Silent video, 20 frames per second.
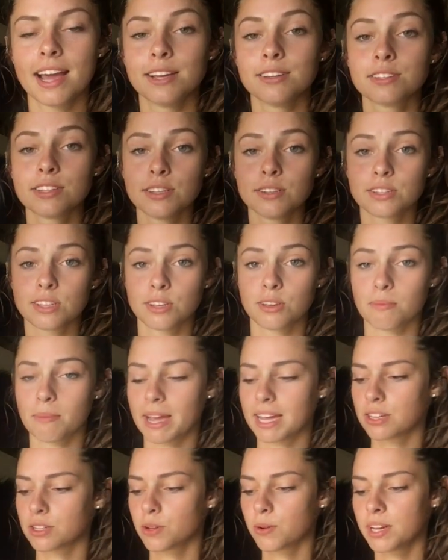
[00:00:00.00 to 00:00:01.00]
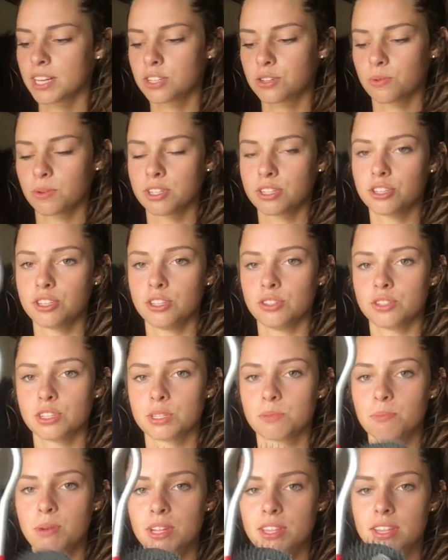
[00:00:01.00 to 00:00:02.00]
I used to use a humane twitch, which you
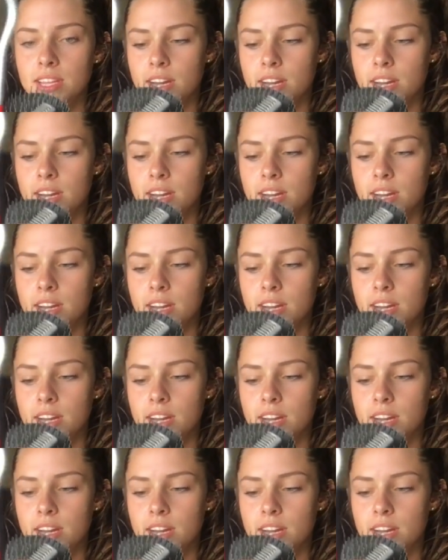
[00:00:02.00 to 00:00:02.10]
just put